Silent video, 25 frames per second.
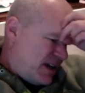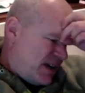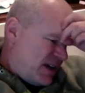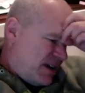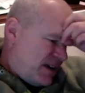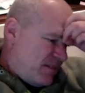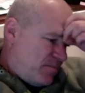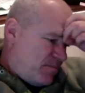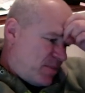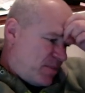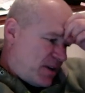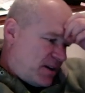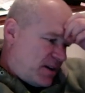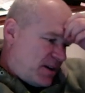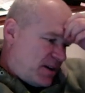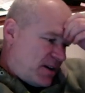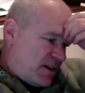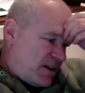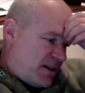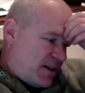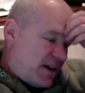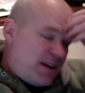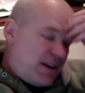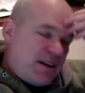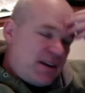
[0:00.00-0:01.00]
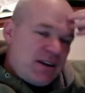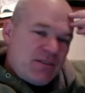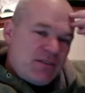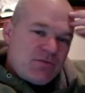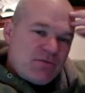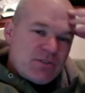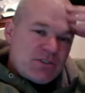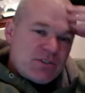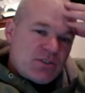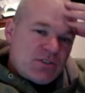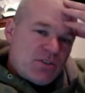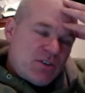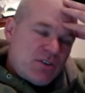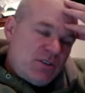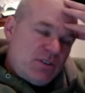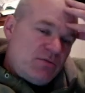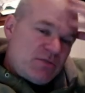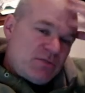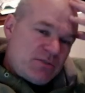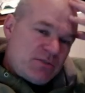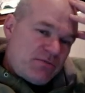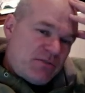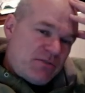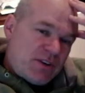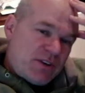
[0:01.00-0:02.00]
But I never thought he was
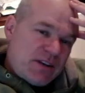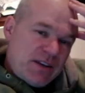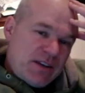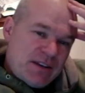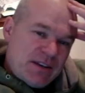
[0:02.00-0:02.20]
funny in